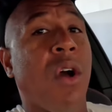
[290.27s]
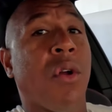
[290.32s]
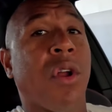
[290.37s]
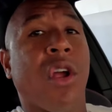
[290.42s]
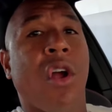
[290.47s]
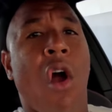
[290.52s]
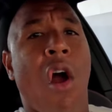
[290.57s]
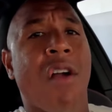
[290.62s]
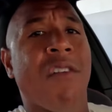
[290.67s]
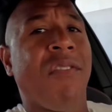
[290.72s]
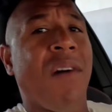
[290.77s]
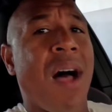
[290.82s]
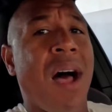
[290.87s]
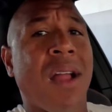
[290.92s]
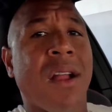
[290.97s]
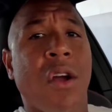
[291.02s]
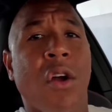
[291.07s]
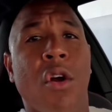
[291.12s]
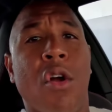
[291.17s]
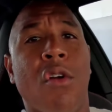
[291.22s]
go to
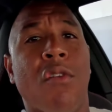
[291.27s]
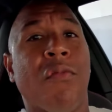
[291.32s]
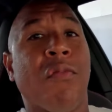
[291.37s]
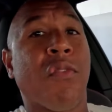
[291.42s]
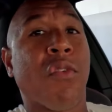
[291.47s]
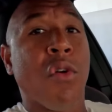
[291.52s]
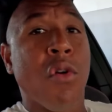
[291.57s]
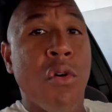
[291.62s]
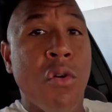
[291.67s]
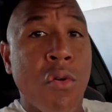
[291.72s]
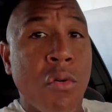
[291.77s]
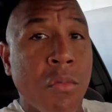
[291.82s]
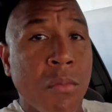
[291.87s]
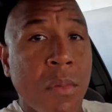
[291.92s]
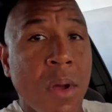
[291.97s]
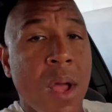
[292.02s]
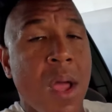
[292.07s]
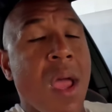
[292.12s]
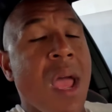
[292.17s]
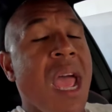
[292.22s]
Carvana or
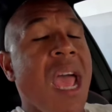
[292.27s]
Vroom